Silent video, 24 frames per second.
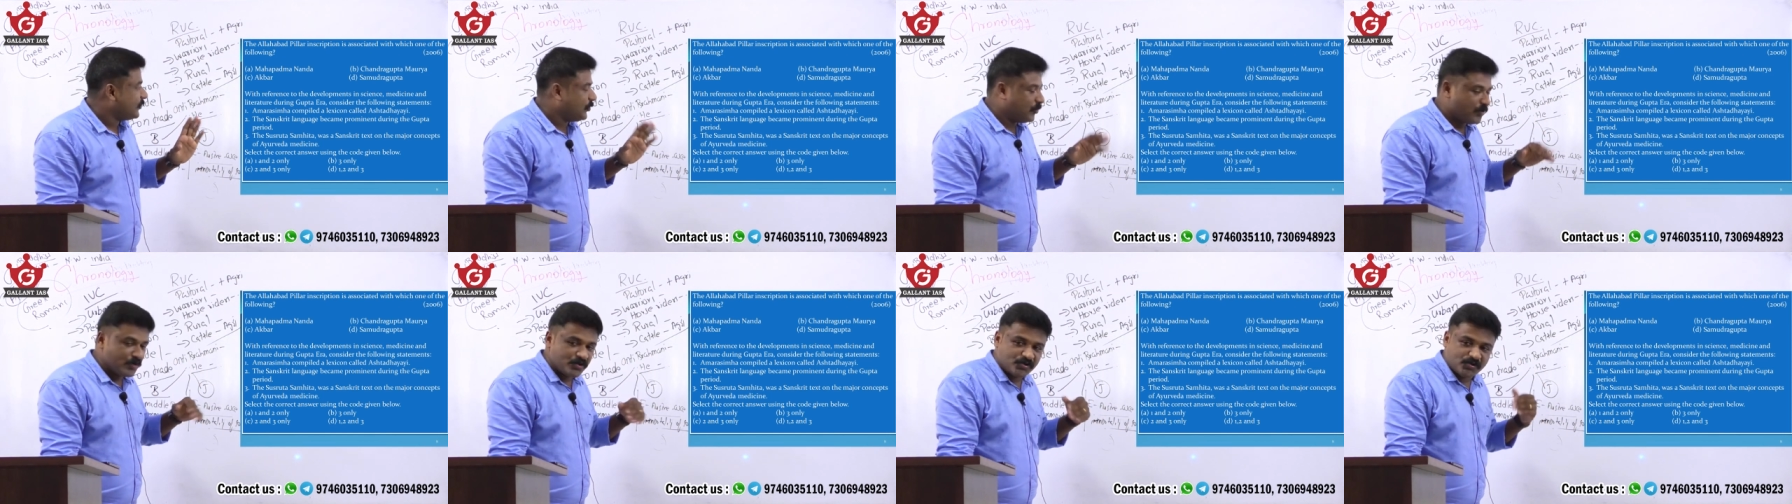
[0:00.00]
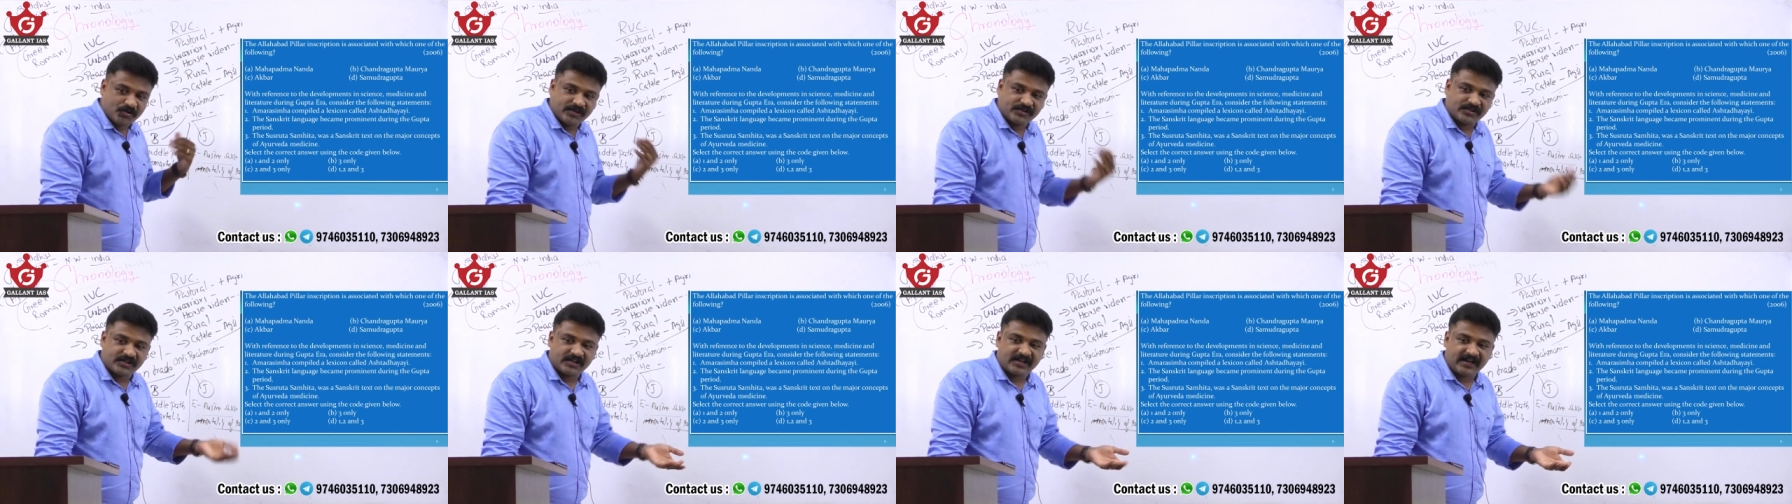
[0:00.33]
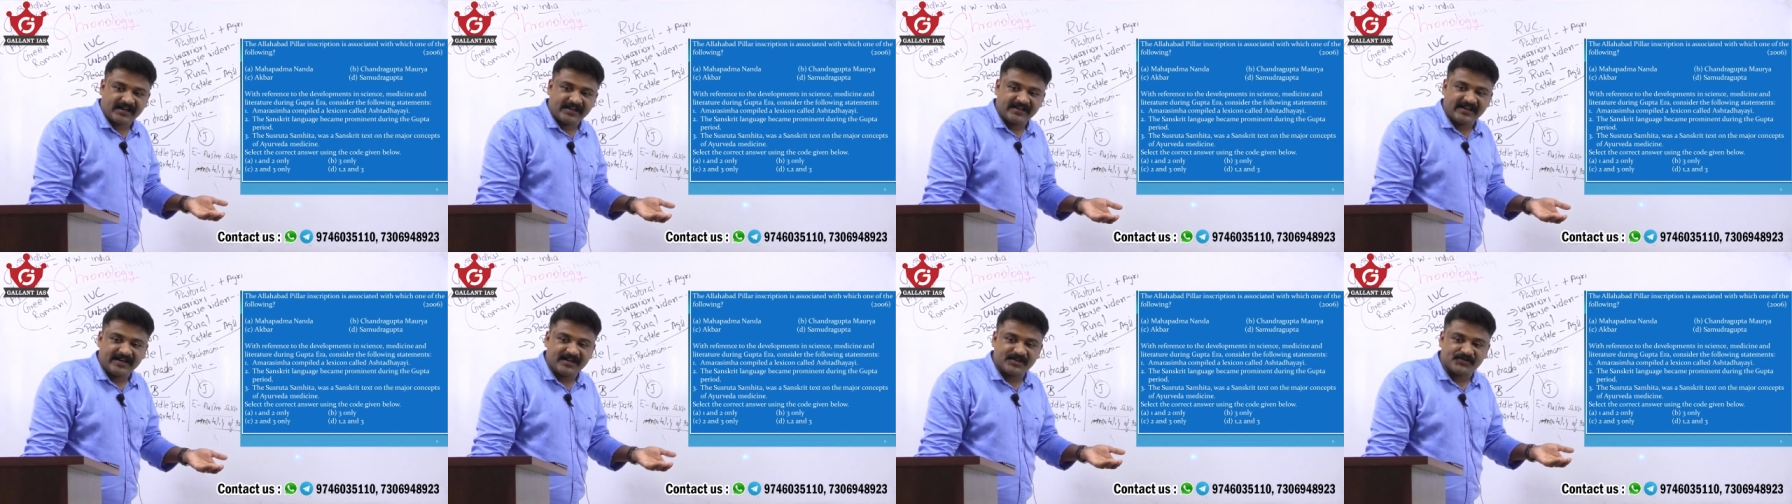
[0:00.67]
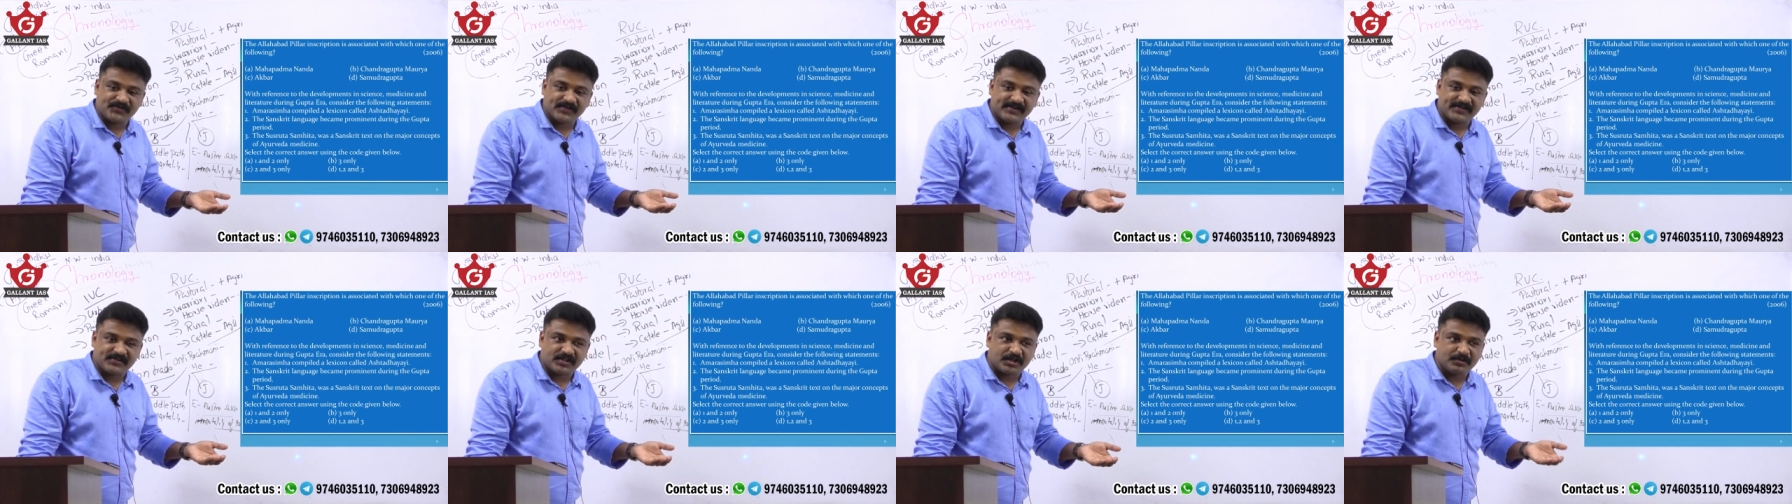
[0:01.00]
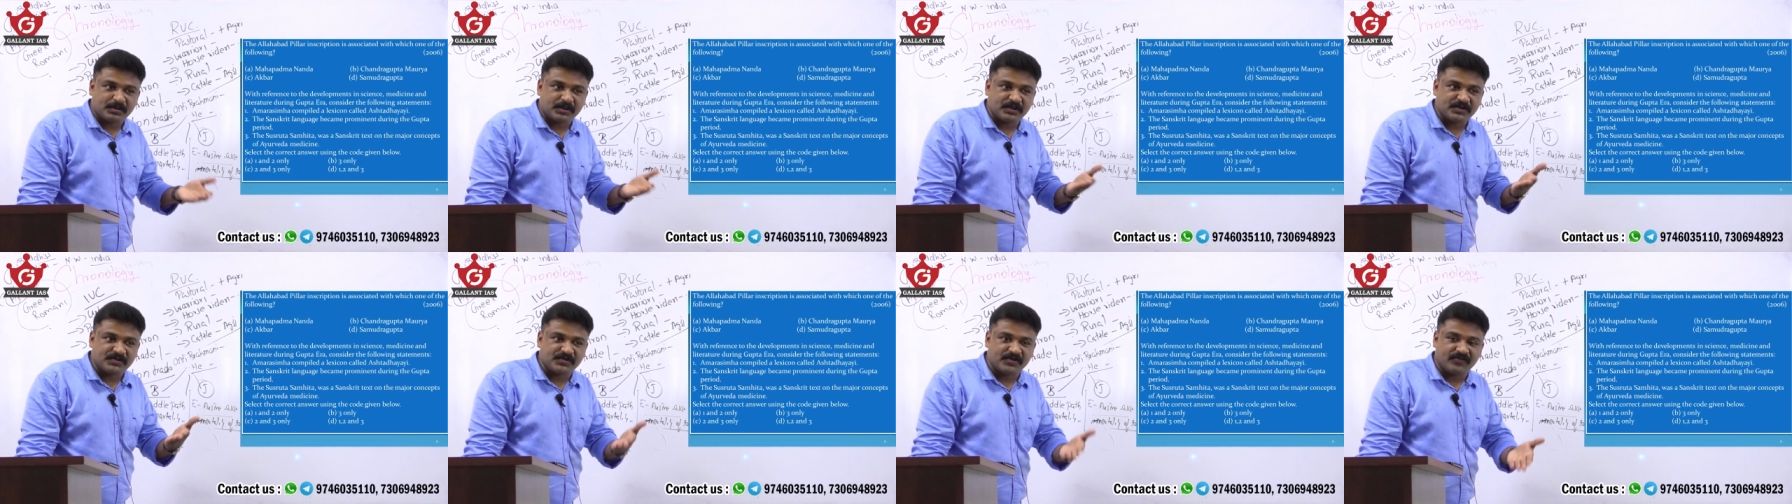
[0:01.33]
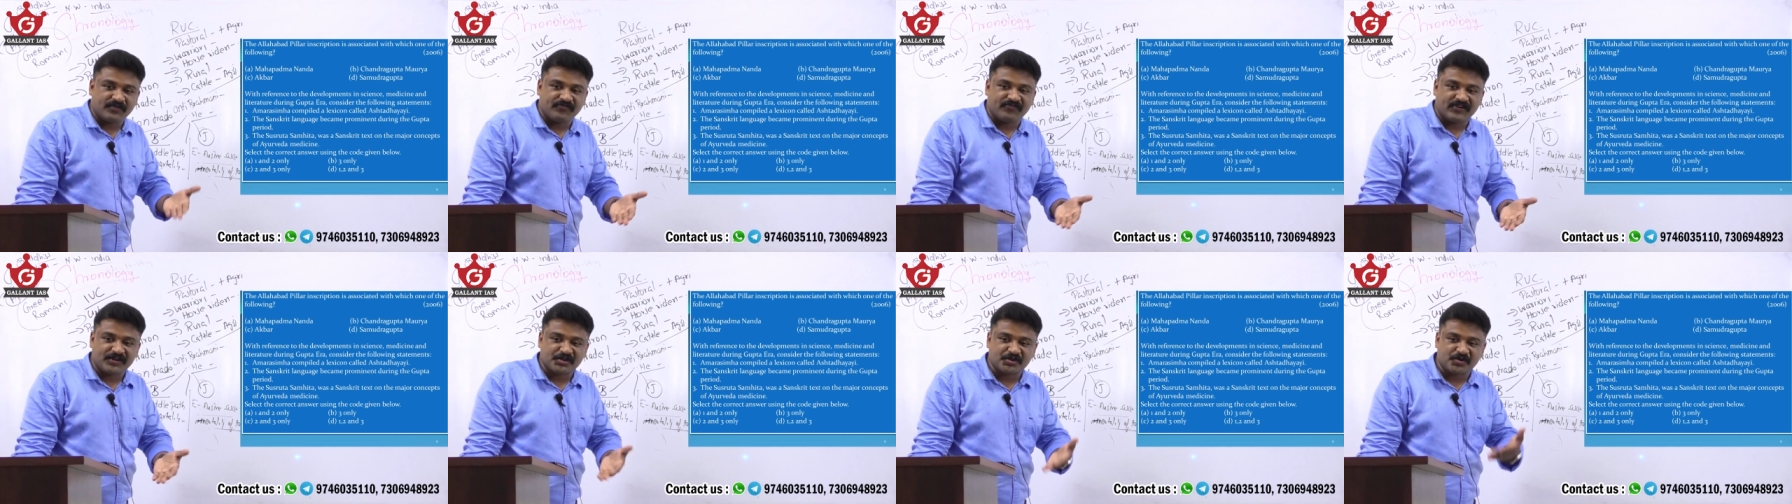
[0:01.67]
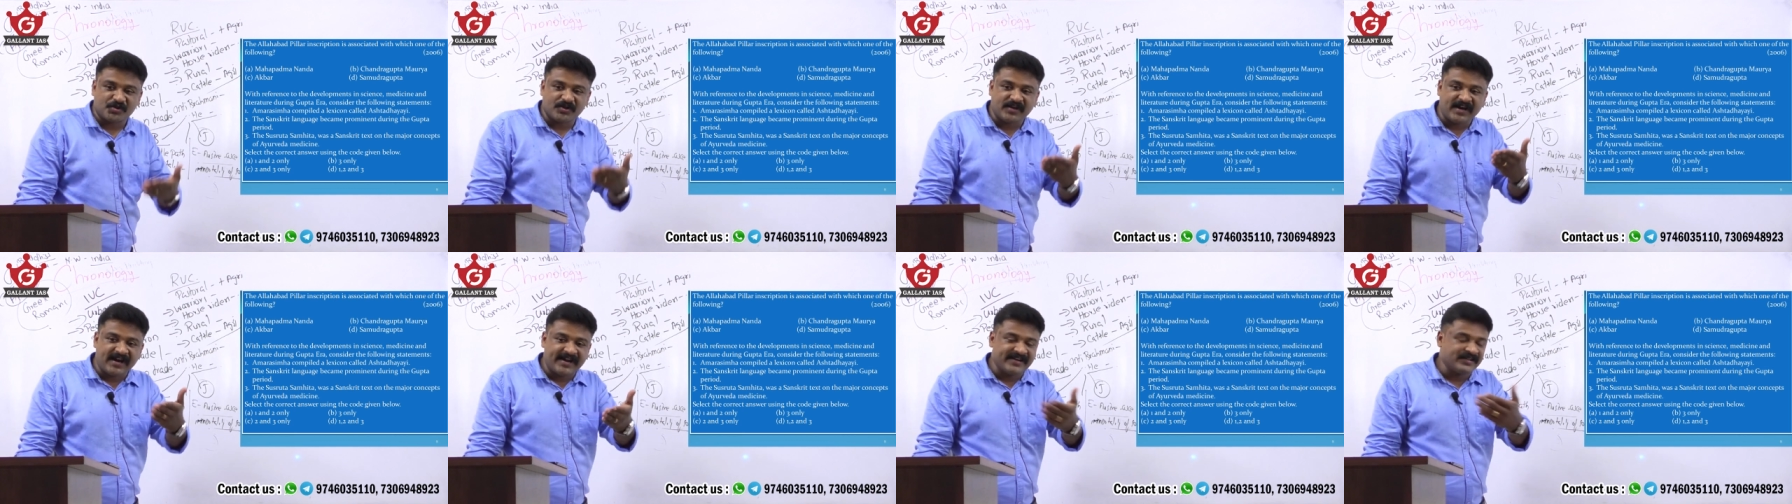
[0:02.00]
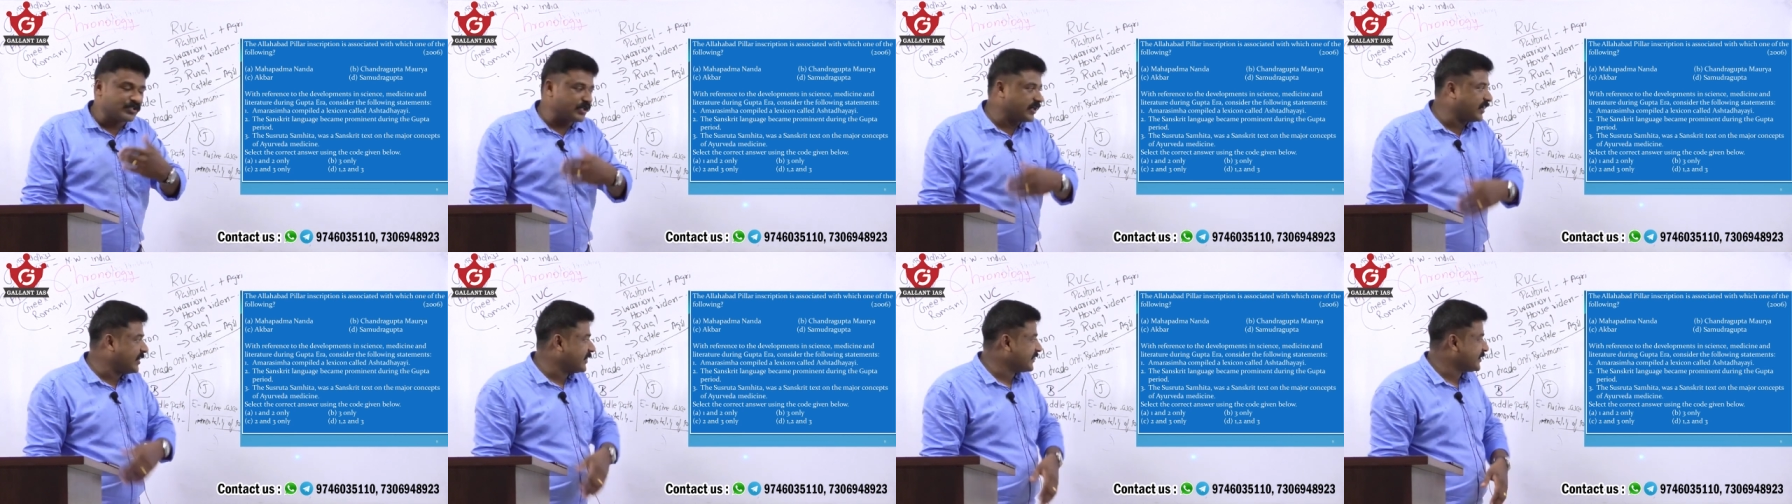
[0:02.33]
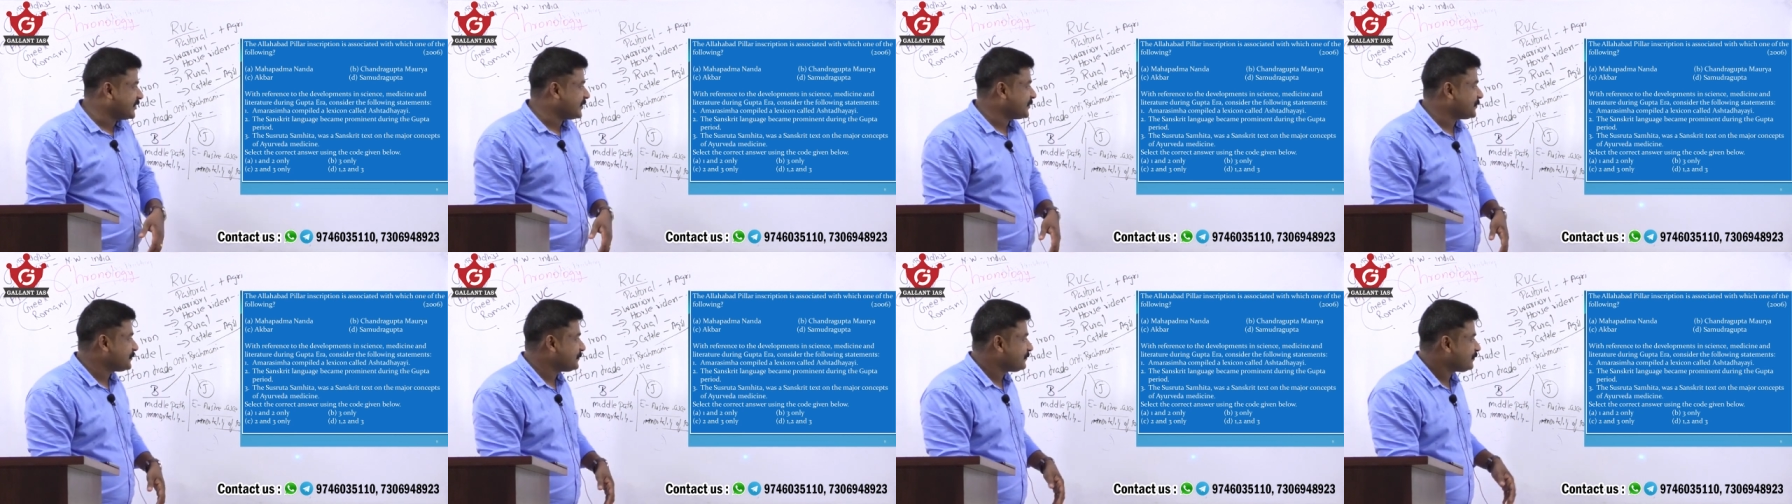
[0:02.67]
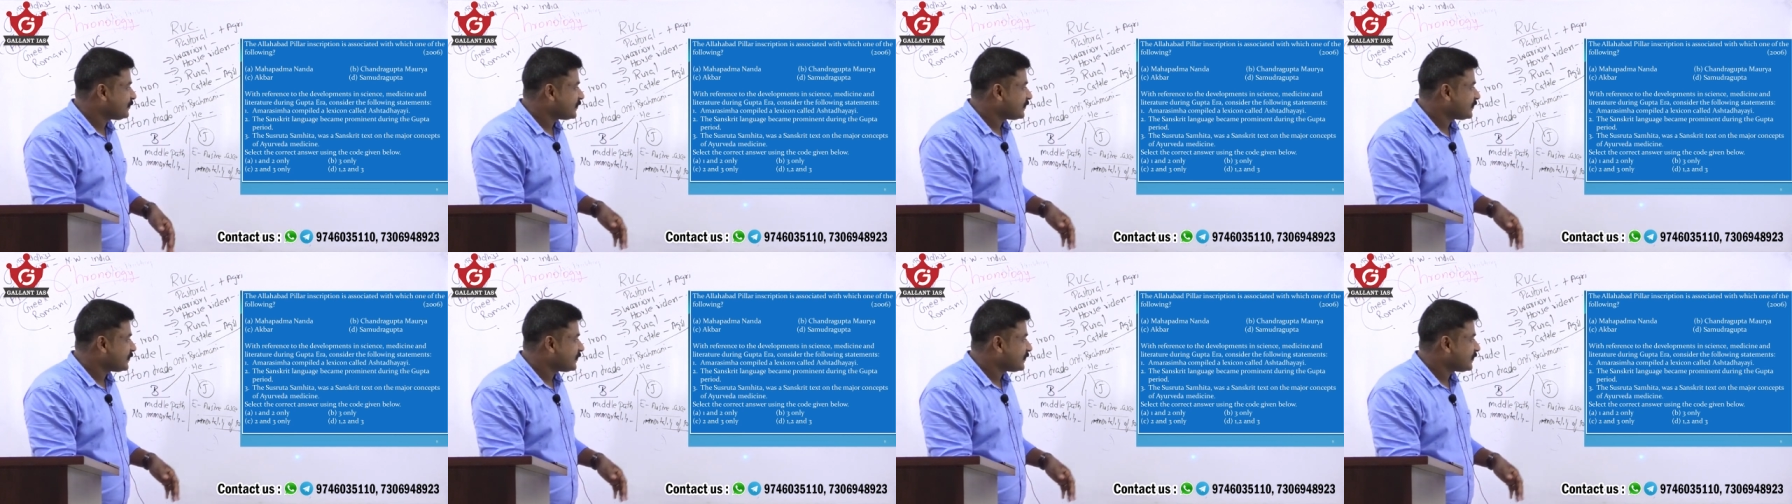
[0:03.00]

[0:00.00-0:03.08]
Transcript: Also, it contains inscriptions of Ashoka and Jahangir.